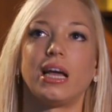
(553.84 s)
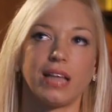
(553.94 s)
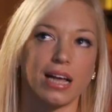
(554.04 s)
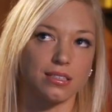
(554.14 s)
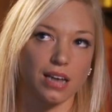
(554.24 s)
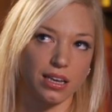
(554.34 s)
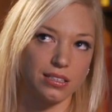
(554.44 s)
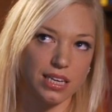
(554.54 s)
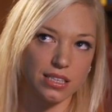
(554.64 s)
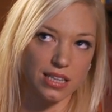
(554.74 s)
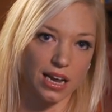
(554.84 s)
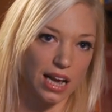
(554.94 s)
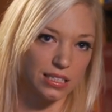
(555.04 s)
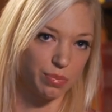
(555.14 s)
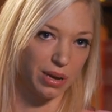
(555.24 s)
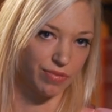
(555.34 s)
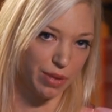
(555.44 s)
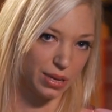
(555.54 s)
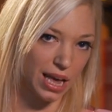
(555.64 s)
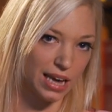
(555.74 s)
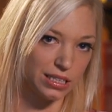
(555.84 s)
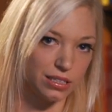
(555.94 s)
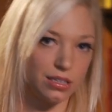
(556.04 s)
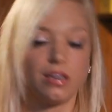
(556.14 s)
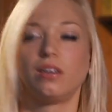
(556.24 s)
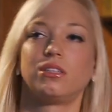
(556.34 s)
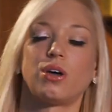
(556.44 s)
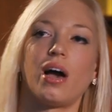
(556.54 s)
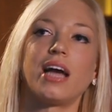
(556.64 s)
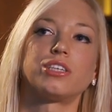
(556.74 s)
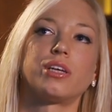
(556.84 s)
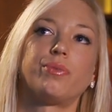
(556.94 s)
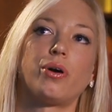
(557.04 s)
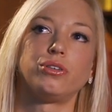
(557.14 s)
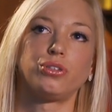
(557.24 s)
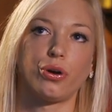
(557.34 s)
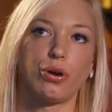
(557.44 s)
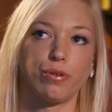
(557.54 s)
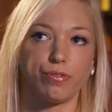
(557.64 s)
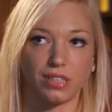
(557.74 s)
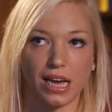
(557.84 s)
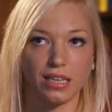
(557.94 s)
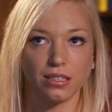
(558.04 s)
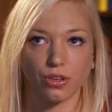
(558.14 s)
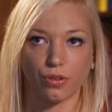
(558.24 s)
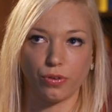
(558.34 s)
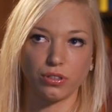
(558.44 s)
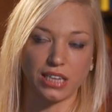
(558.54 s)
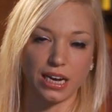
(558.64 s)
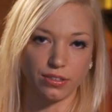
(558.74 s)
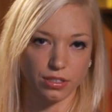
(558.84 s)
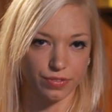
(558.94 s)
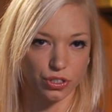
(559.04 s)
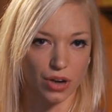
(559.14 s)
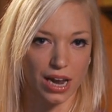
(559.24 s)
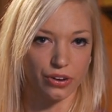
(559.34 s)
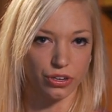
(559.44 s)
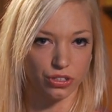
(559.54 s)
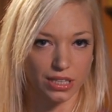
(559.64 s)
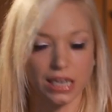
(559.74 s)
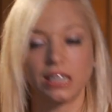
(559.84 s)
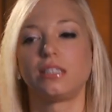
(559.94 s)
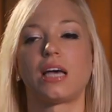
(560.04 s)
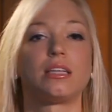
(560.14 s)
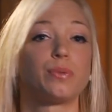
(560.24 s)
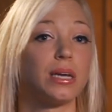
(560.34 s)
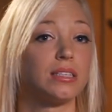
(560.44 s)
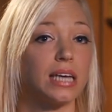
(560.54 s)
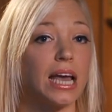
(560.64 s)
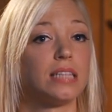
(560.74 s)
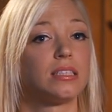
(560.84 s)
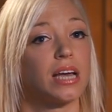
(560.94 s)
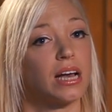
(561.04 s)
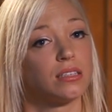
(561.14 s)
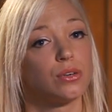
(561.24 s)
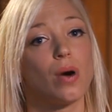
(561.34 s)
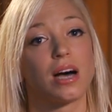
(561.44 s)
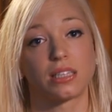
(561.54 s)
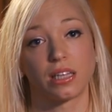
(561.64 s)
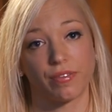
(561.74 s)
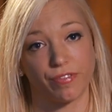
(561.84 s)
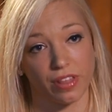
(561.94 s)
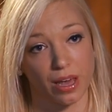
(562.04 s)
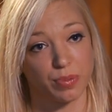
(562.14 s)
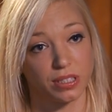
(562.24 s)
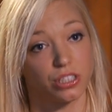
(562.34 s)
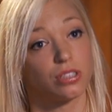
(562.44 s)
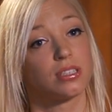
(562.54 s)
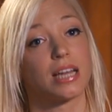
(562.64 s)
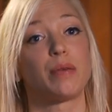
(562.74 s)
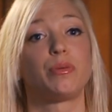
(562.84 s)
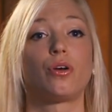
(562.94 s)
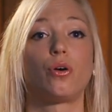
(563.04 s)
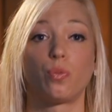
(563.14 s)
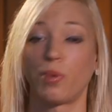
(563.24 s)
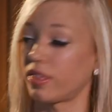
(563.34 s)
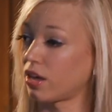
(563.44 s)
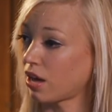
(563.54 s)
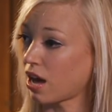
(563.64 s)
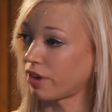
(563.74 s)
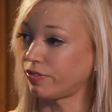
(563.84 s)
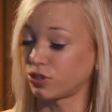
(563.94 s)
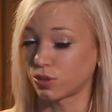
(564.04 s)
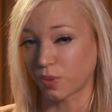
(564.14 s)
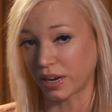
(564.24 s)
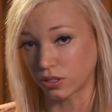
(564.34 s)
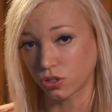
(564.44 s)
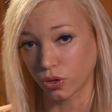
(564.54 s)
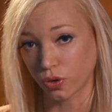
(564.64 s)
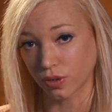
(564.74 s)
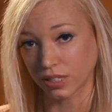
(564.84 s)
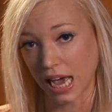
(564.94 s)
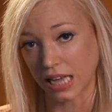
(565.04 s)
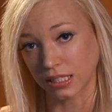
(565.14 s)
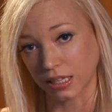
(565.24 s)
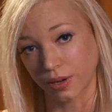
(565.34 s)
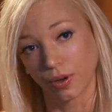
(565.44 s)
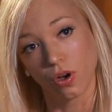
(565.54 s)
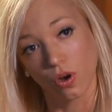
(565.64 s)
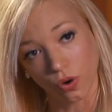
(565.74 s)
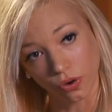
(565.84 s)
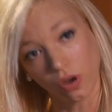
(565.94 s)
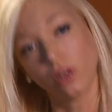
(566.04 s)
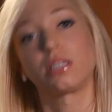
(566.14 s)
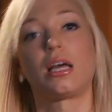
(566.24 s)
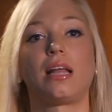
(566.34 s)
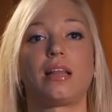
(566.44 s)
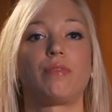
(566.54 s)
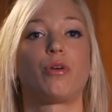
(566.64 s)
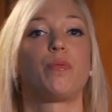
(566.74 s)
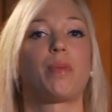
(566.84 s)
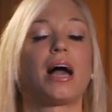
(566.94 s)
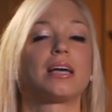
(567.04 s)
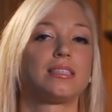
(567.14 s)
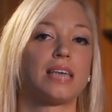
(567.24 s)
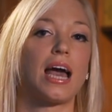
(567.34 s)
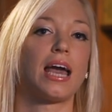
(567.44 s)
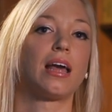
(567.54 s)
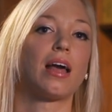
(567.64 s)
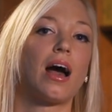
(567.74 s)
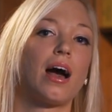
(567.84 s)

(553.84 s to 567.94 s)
that study since then hasn't been replicated. So I actually wrote to FSANZ, so the Food Standards of Australia and New Zealand, as well as the Cancer Council, asking for their position statement on whether artificial sweeteners do cause cancer or not. And they wrote back saying